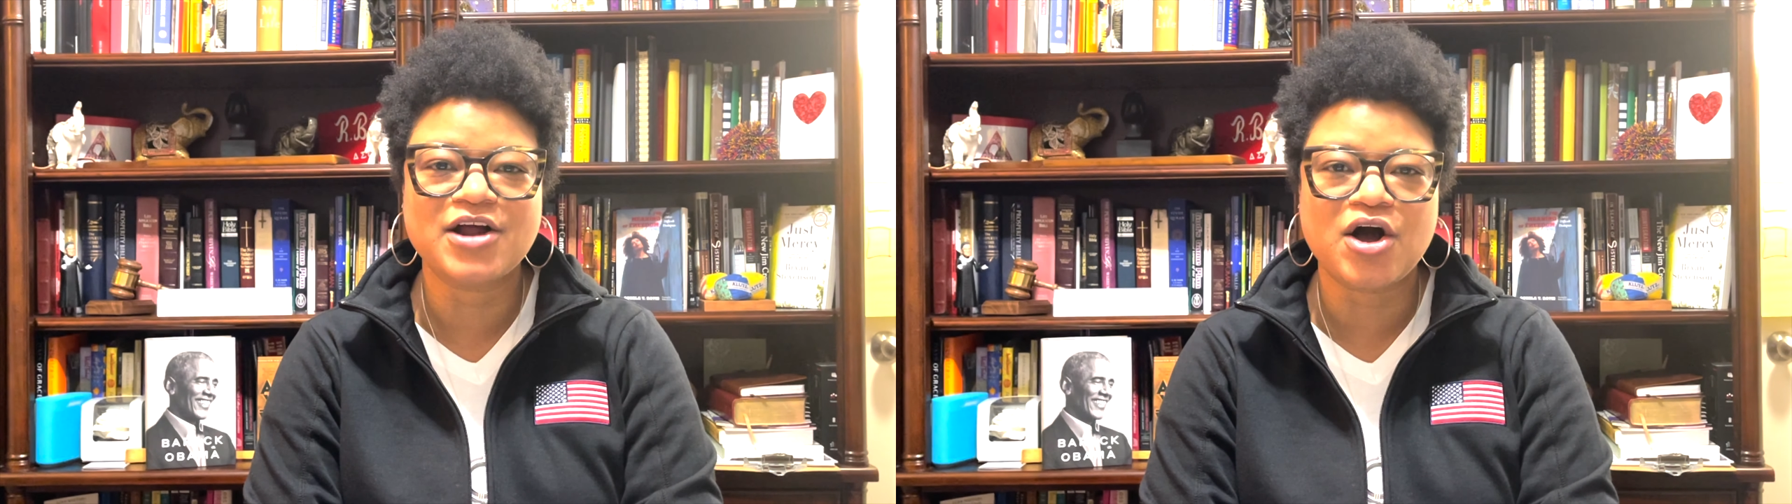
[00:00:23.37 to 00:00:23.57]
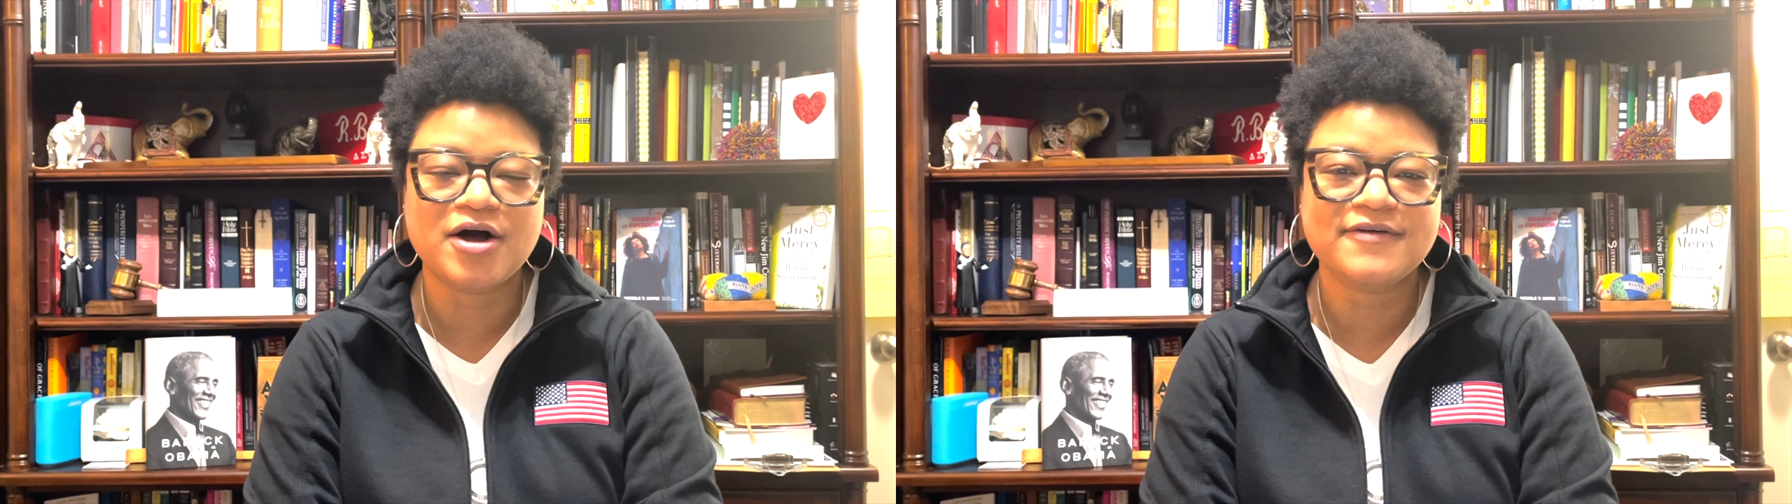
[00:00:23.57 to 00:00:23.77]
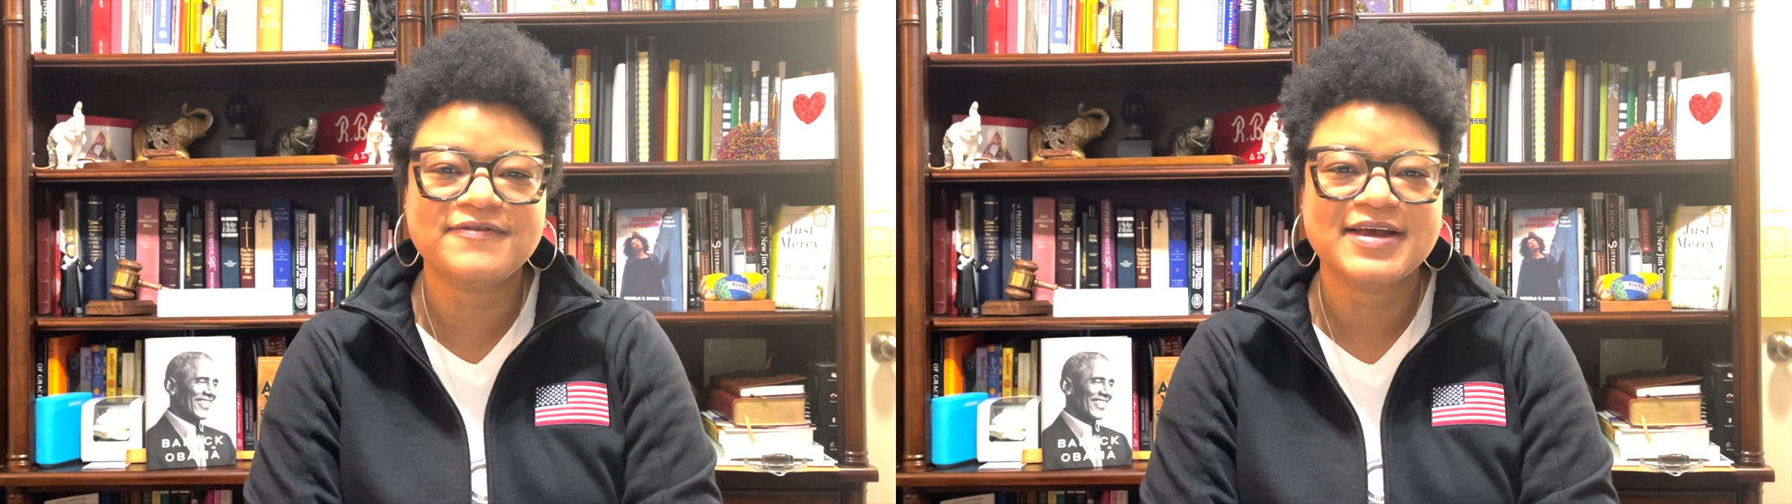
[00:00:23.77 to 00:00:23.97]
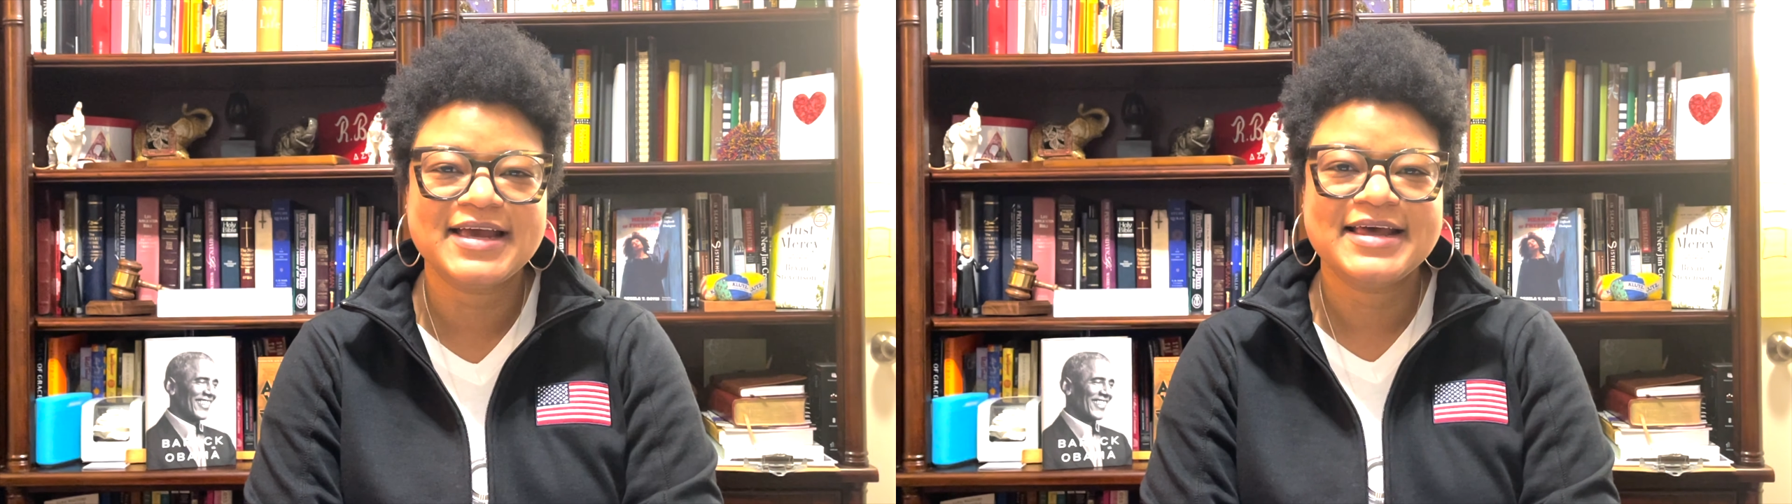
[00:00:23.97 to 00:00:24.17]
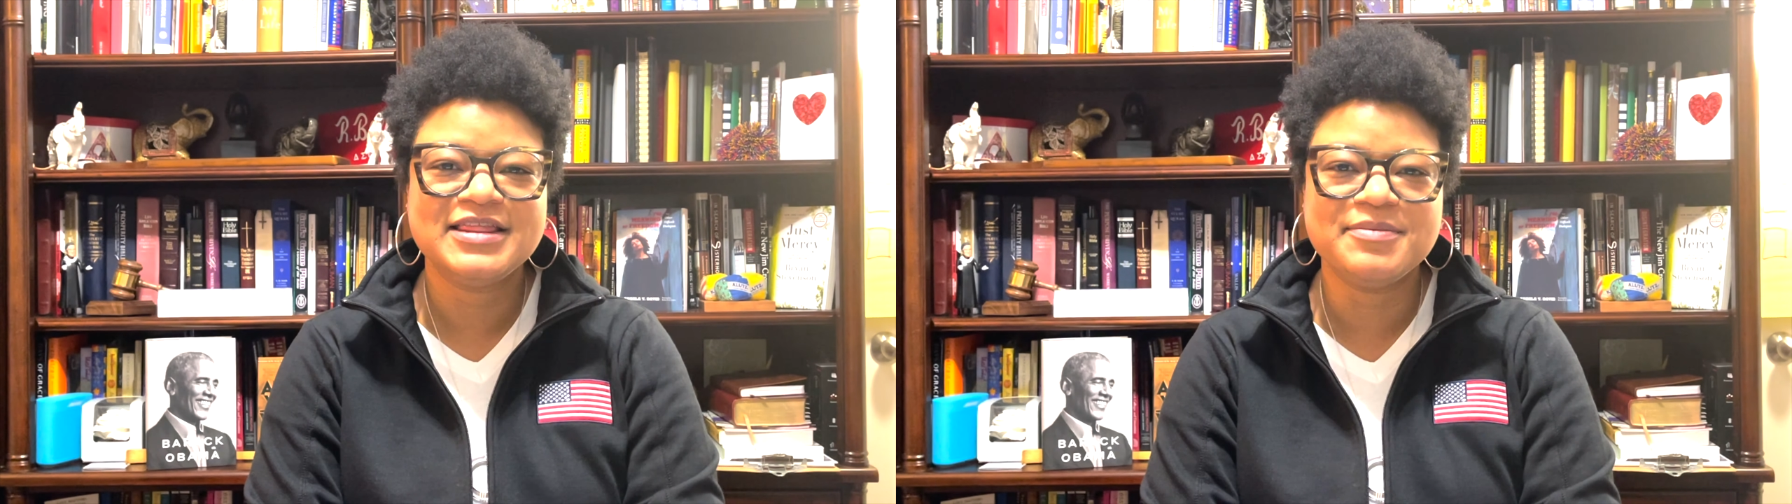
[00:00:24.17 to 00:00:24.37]
off
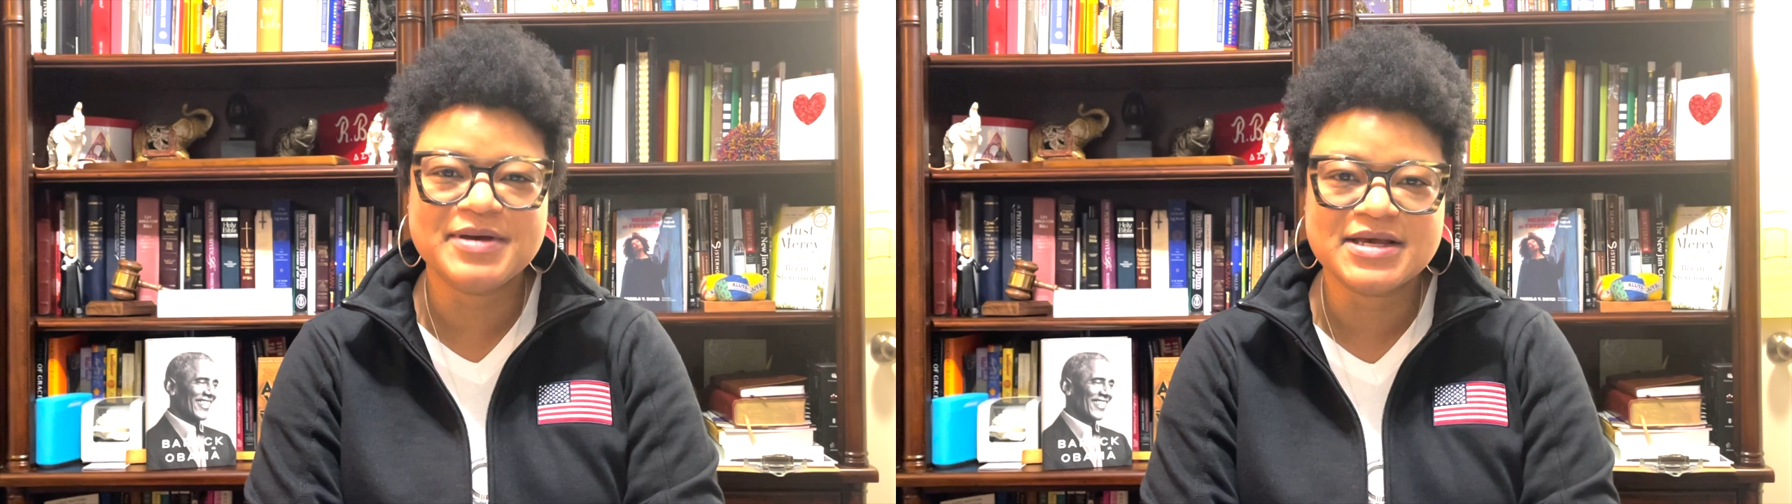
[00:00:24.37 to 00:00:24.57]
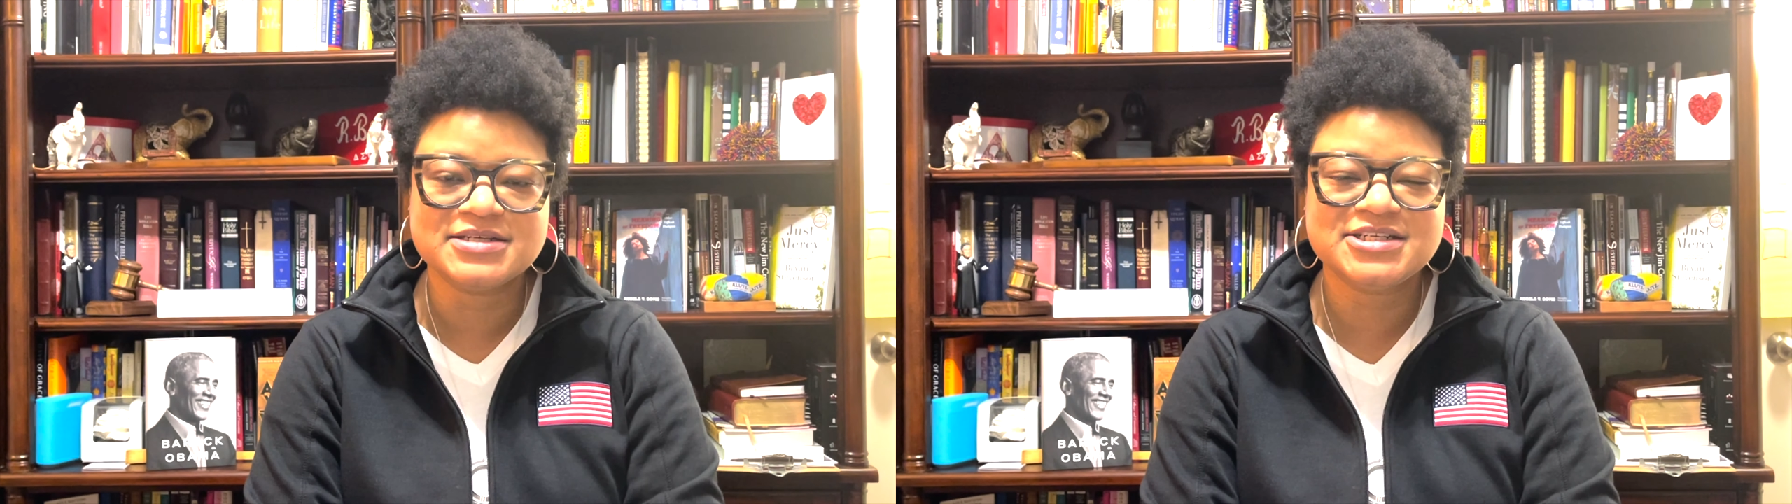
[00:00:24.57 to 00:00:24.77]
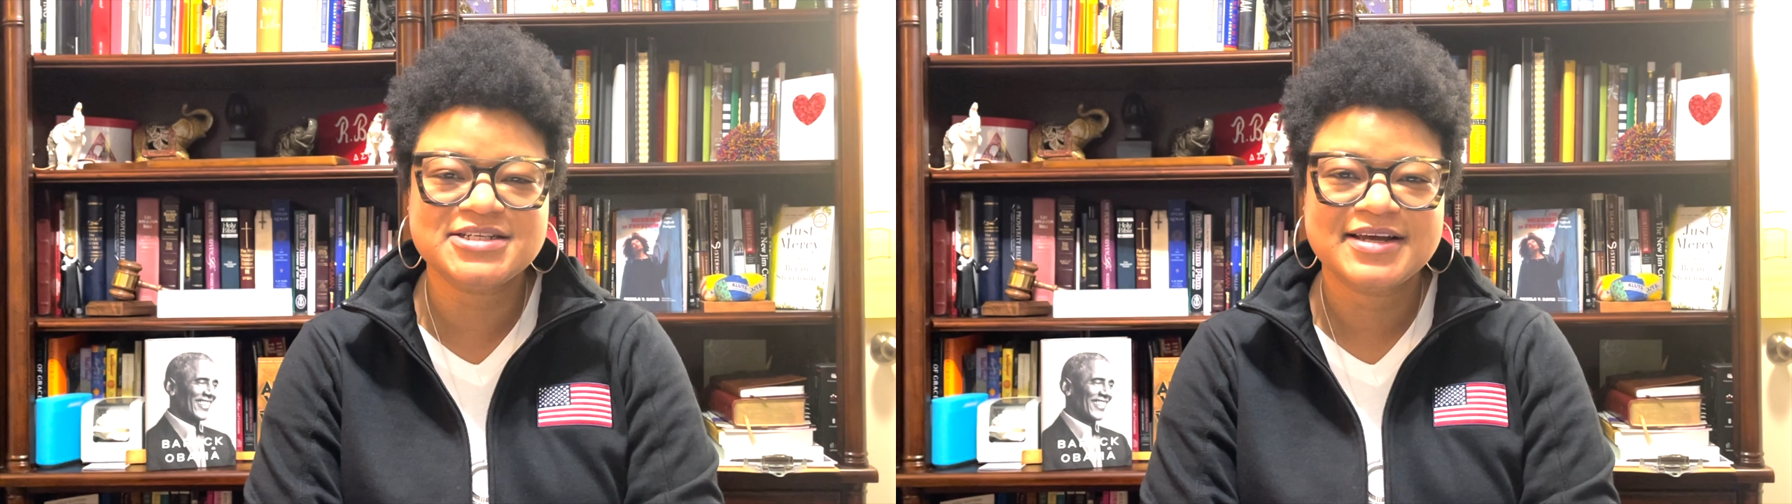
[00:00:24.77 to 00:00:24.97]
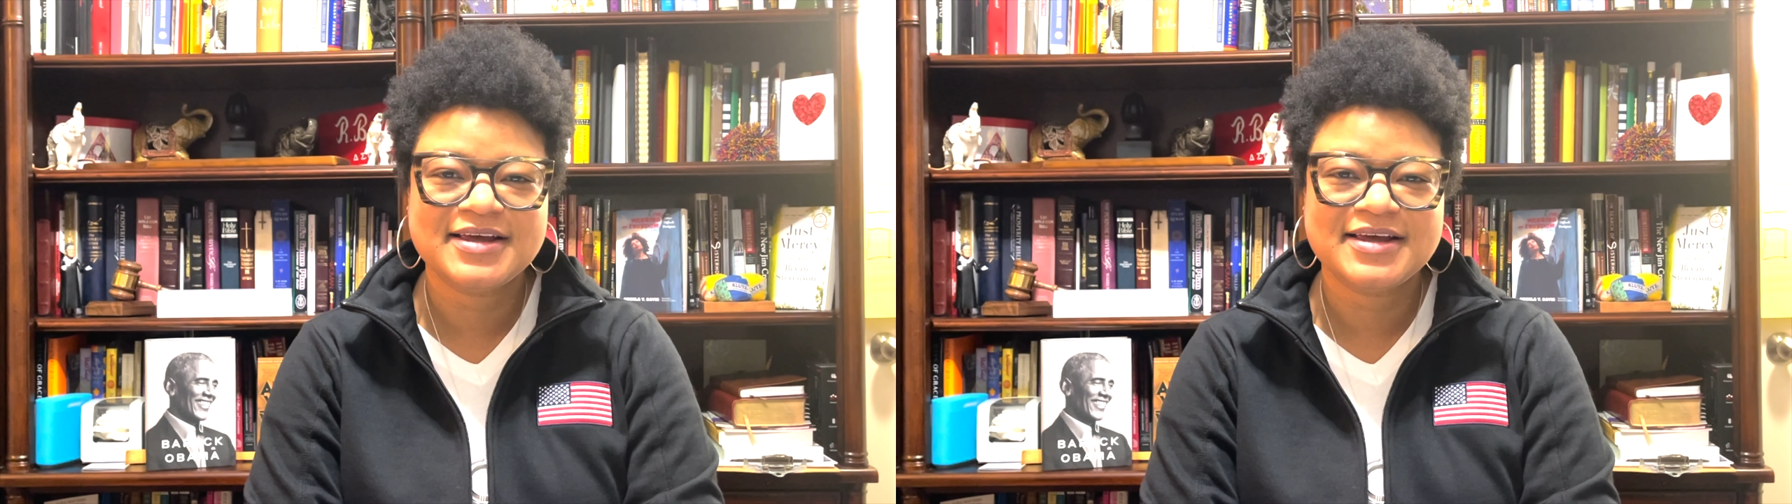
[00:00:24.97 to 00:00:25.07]
the bench,